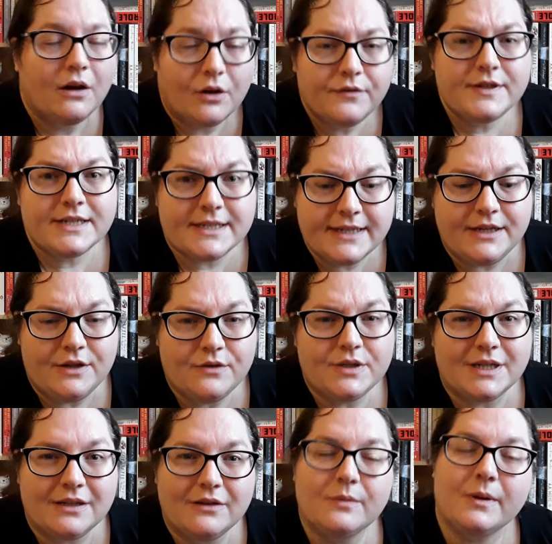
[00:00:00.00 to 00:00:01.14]
obviously
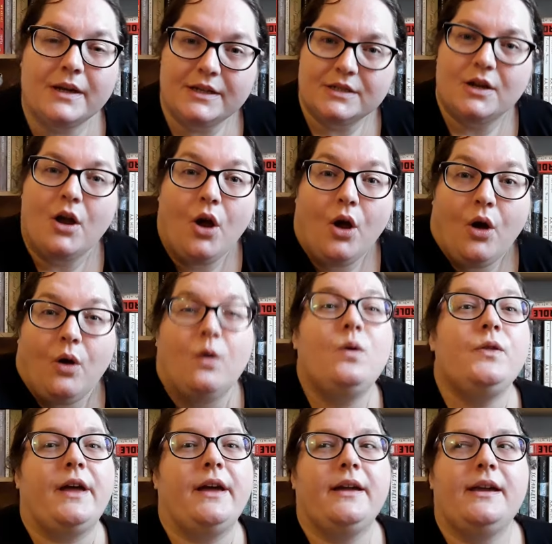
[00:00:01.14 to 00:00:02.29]
using the word
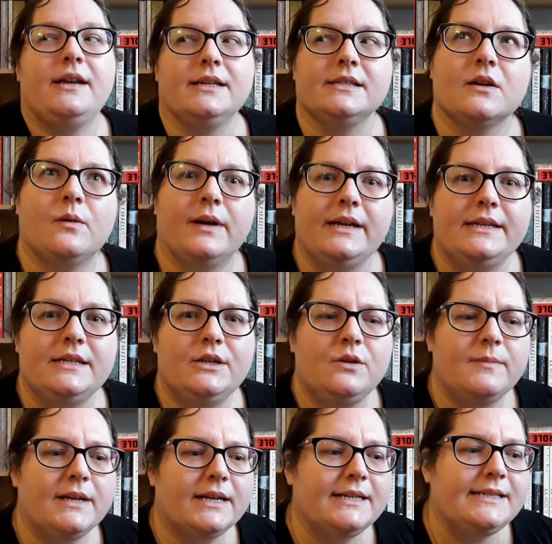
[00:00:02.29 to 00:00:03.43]
other is quite
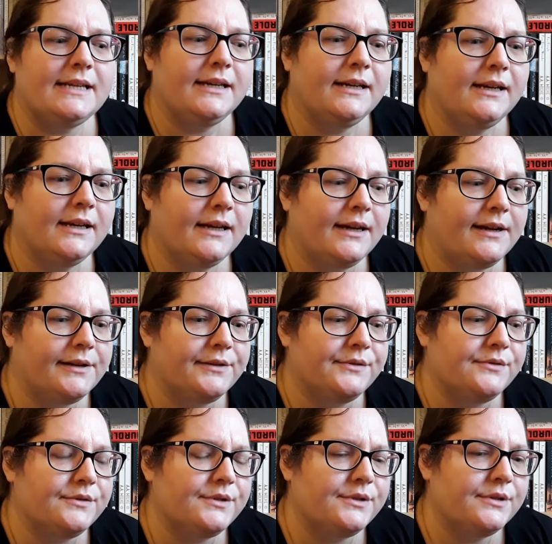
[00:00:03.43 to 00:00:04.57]
dehumanizing
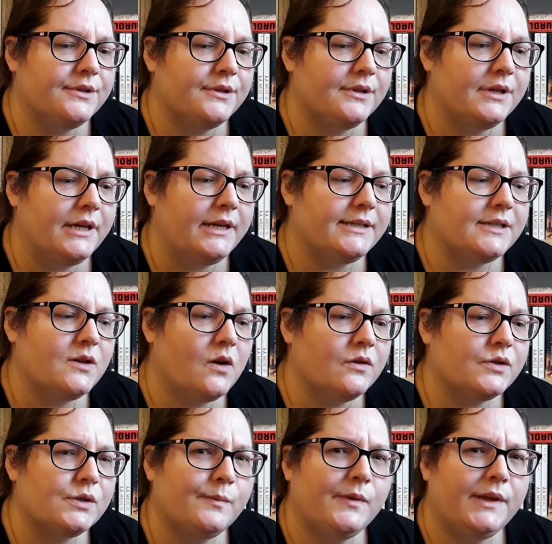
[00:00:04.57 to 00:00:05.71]
and it's not
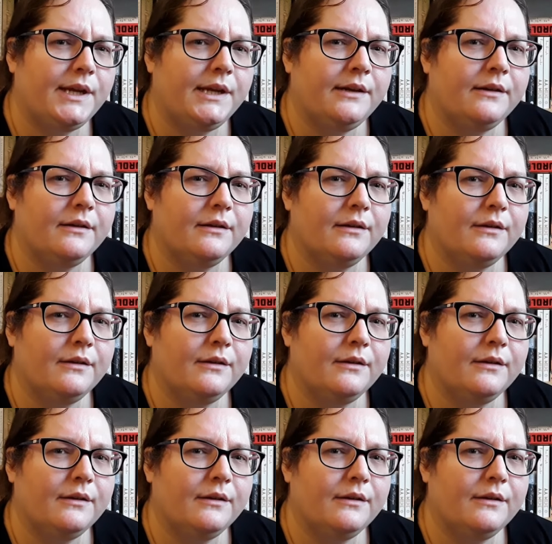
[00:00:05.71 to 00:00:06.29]
something